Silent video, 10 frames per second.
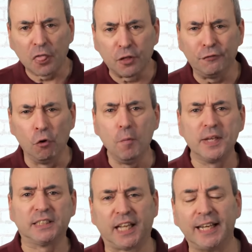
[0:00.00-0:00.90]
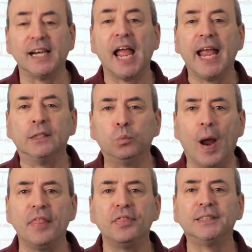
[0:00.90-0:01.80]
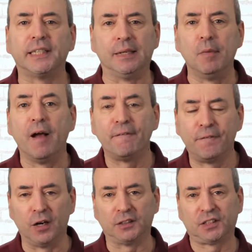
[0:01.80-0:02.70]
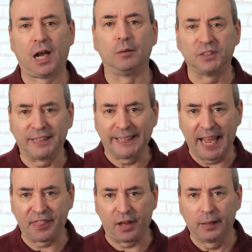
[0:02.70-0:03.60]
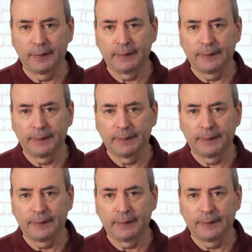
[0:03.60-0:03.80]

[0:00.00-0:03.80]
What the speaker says: The forming stage is when the team first comes together.